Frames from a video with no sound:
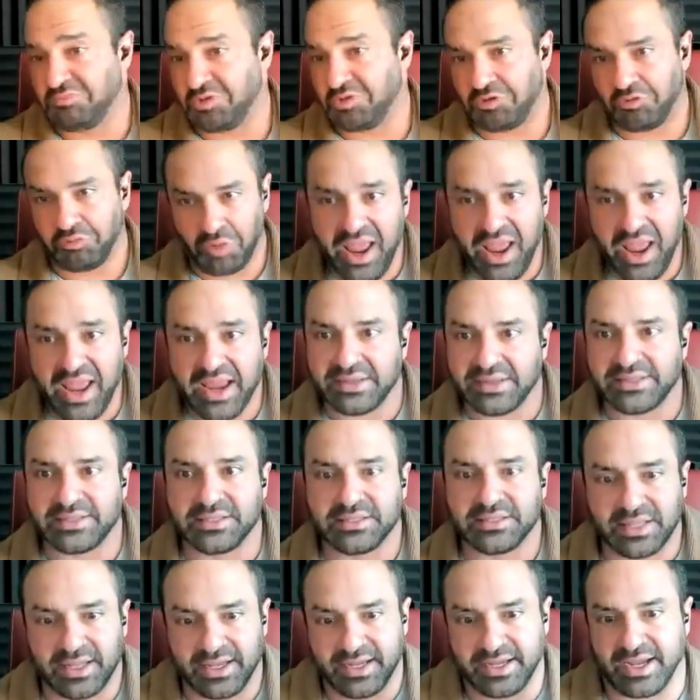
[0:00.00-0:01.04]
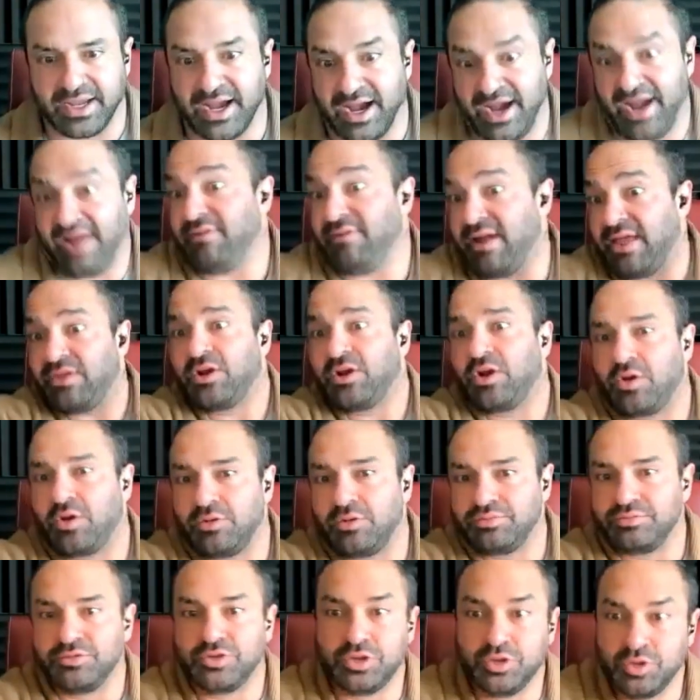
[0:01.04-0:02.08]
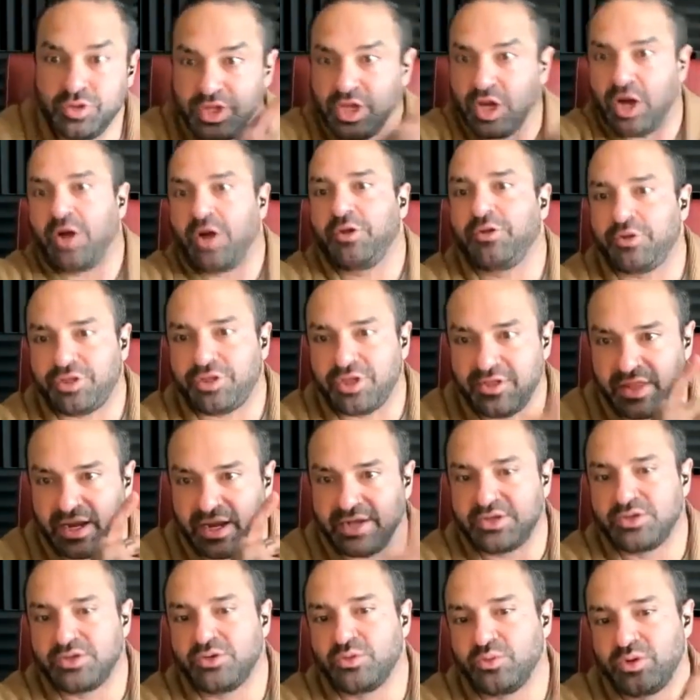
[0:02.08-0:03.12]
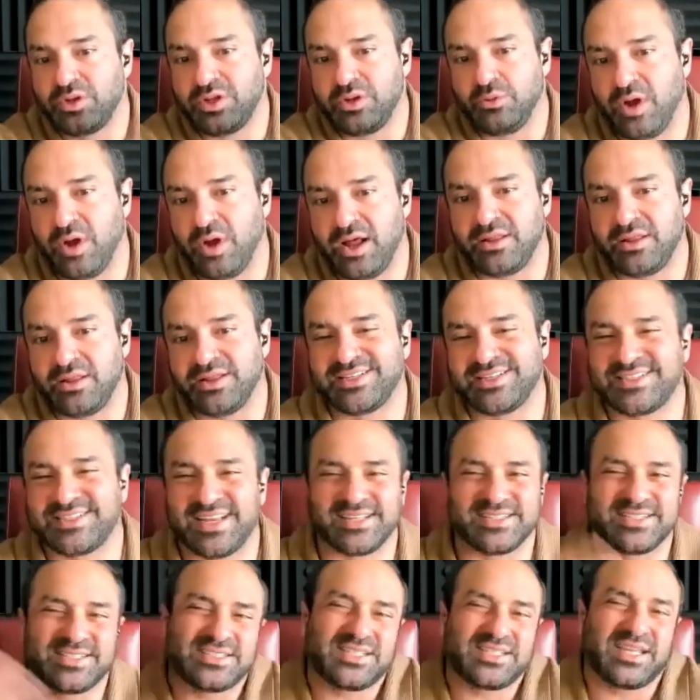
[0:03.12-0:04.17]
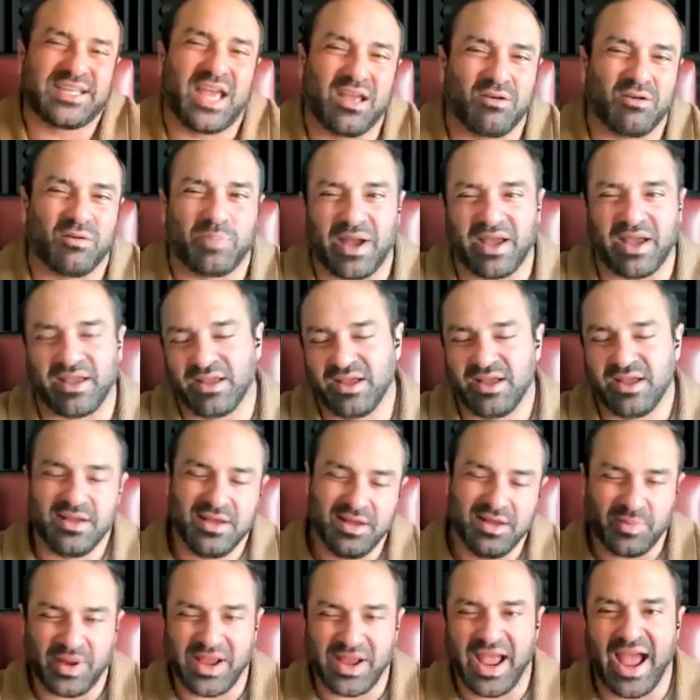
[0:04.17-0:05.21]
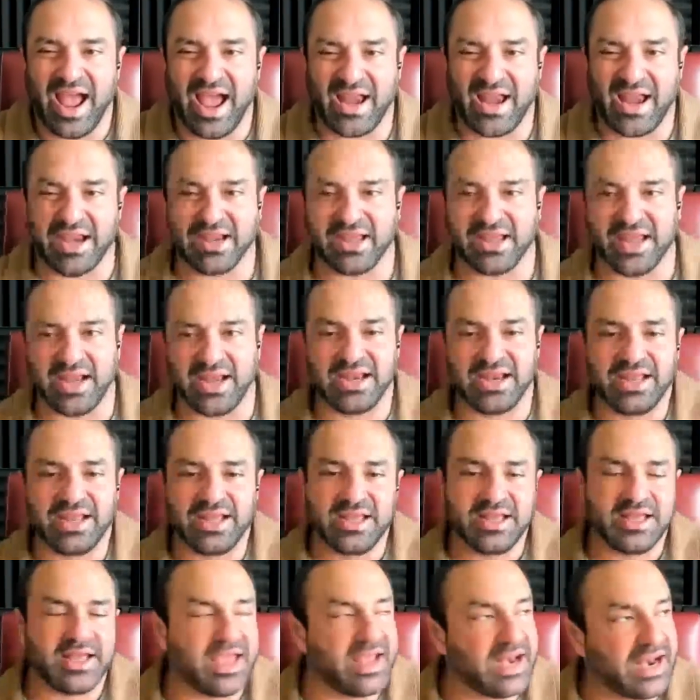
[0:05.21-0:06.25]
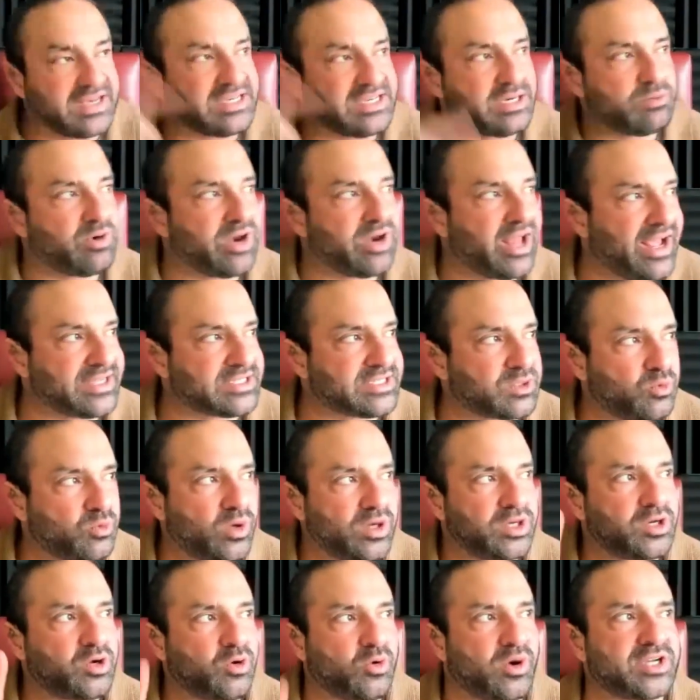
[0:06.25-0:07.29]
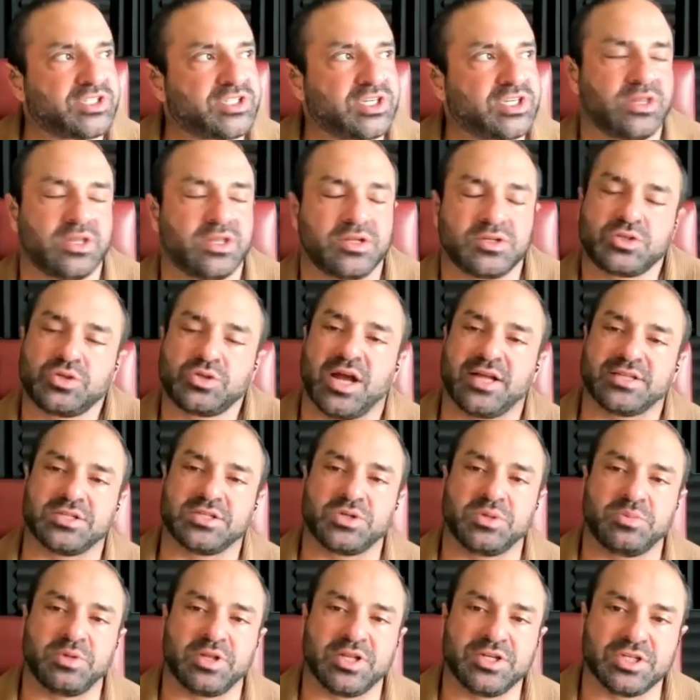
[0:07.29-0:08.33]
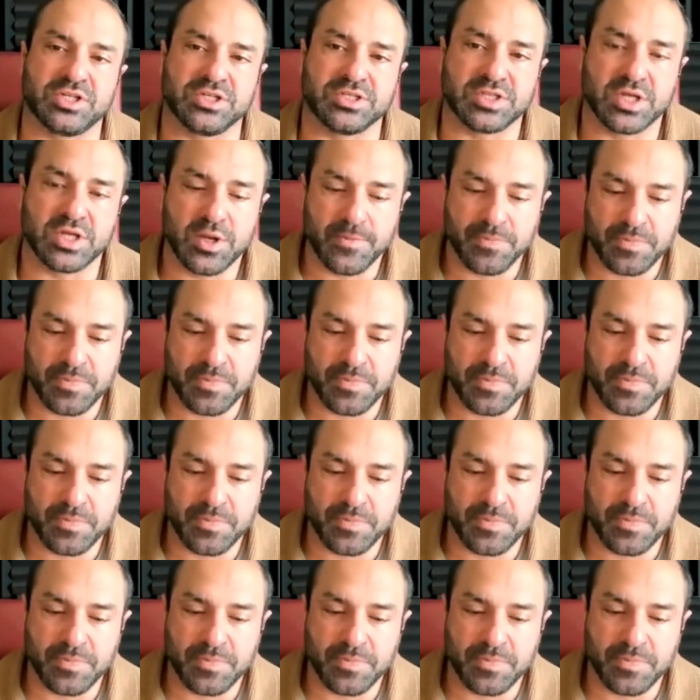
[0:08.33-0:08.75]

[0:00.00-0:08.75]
Great. Like, I'd rather go do the other thing that I do really well instead of scale by adding. And I did want to ask one question on those trials and tribulations.